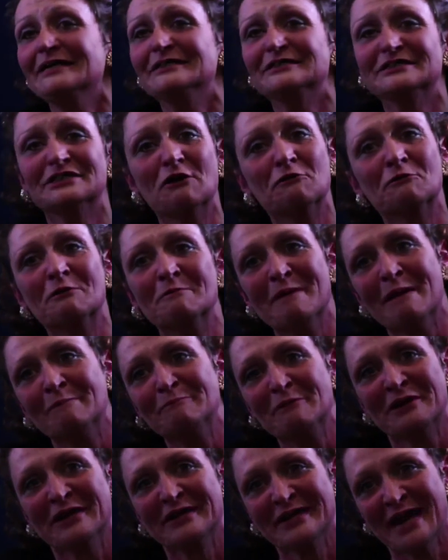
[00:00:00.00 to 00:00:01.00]
So
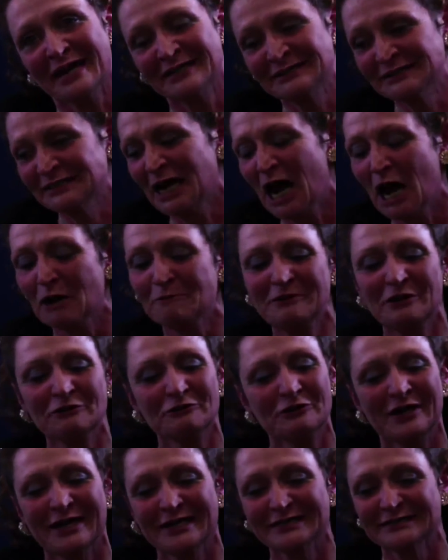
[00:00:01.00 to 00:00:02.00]
remember, the next time you
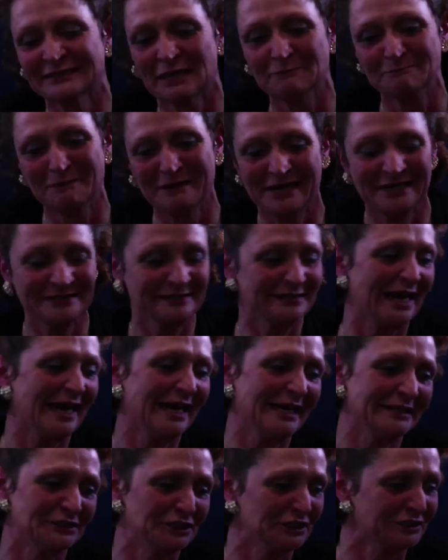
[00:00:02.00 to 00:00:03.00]
look at somebody and
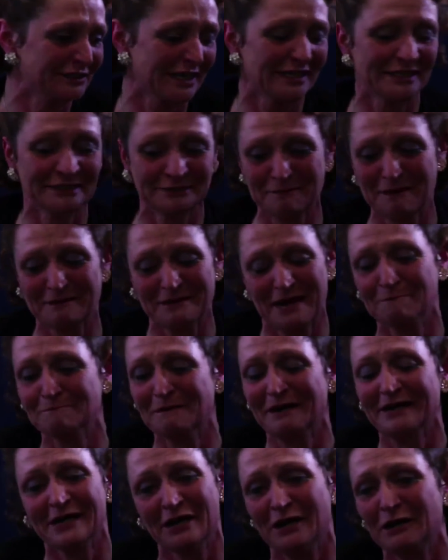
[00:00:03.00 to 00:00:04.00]
say he's just gonna spend that
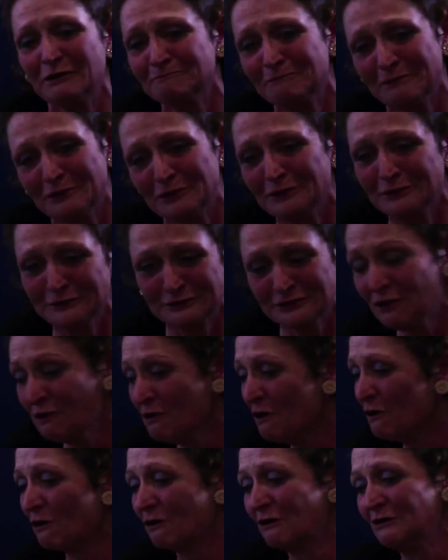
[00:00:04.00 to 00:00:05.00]
money on booze
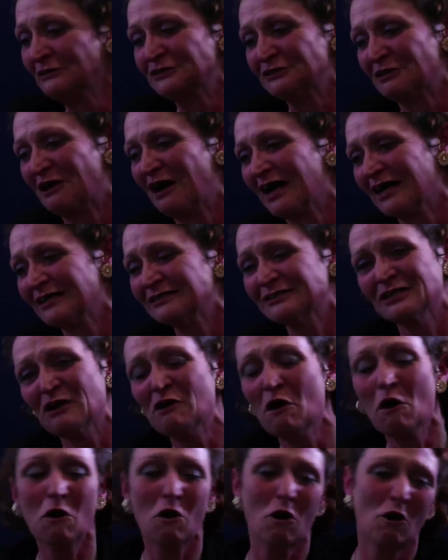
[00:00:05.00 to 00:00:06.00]
or drugs,
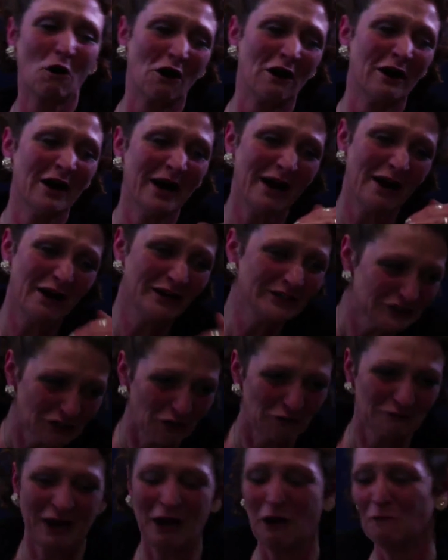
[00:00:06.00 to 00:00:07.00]
or
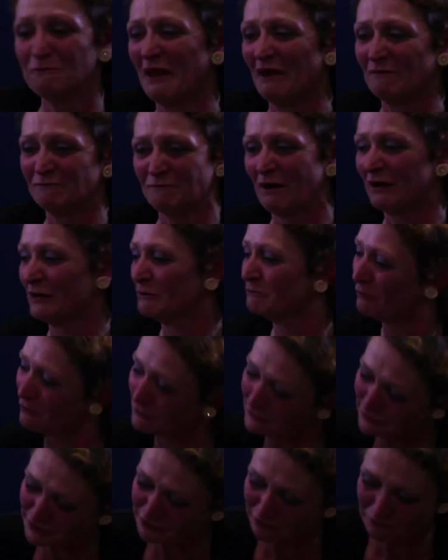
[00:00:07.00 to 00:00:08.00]
don't help that fucking
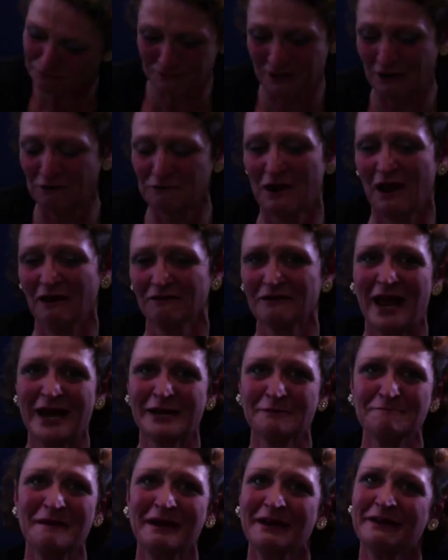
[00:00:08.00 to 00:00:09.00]
person, or they're not
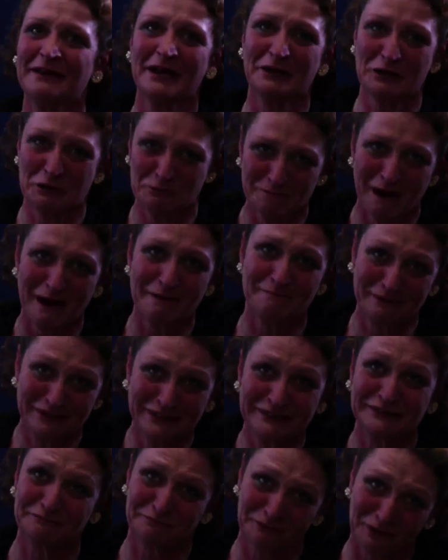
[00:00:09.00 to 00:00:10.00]
like me, that you might
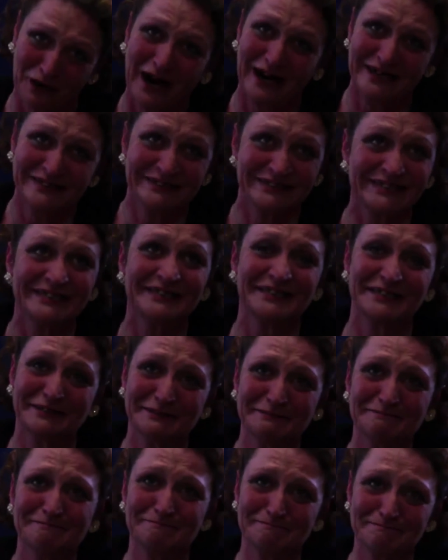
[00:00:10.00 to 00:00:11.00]
be surprised.
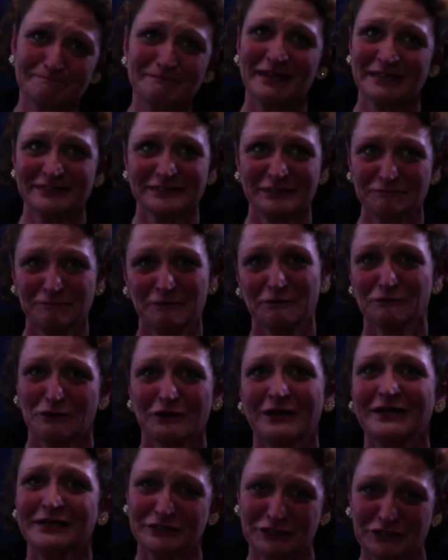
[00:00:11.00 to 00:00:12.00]
Because if you
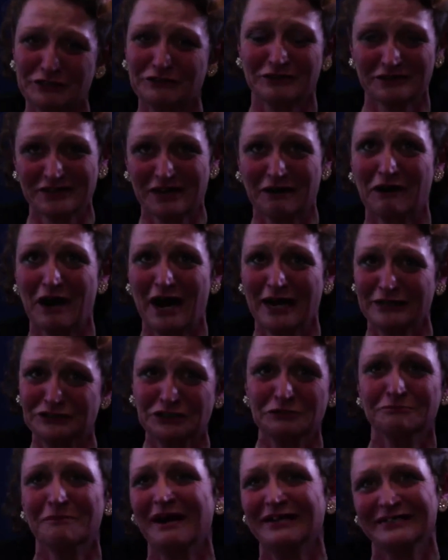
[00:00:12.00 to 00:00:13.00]
look into their
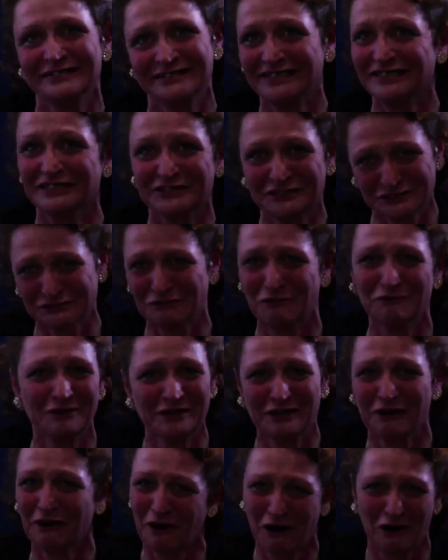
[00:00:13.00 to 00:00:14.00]
eyes, you might see a
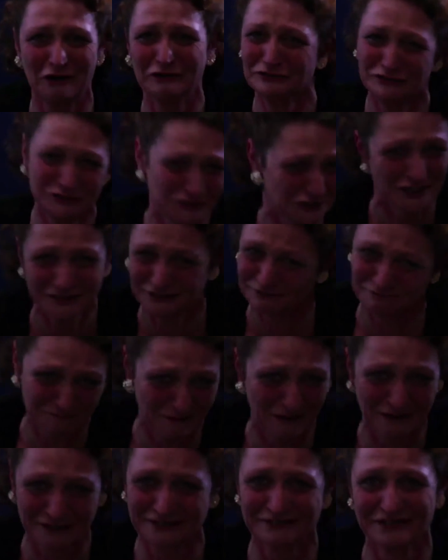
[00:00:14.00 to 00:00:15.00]
soul and a heart just
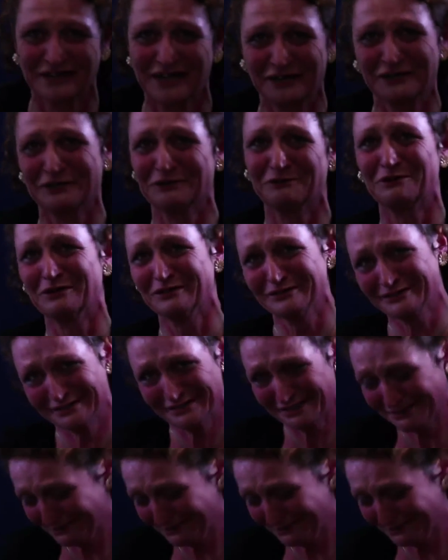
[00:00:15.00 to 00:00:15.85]
fucking like yours.